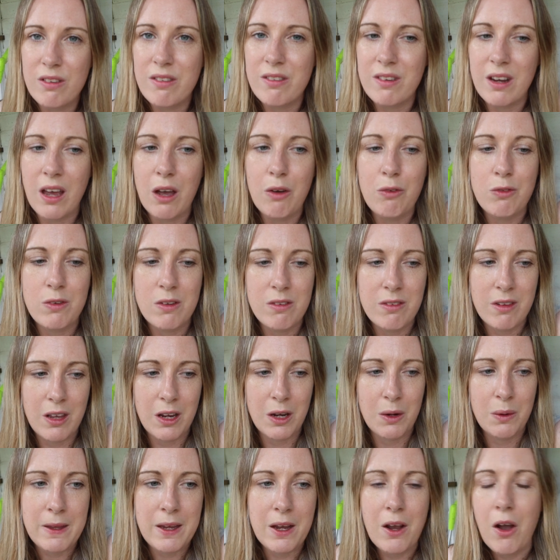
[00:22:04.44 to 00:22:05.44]
stuff and so
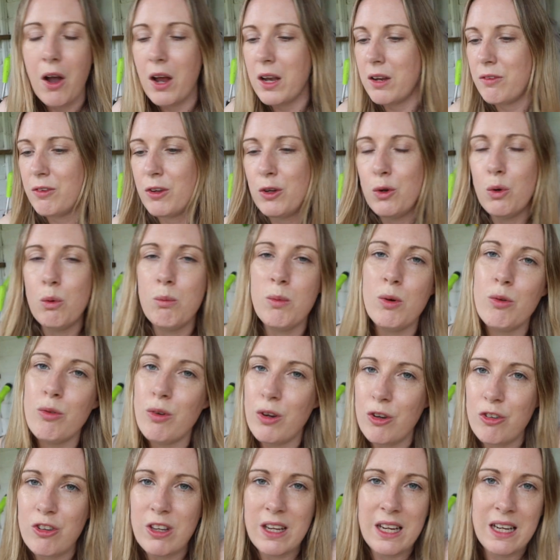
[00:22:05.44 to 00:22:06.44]
you kind of your normal
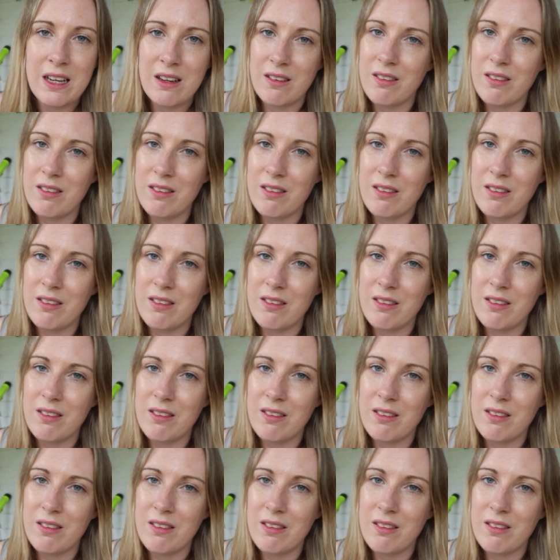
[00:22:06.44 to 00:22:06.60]
routine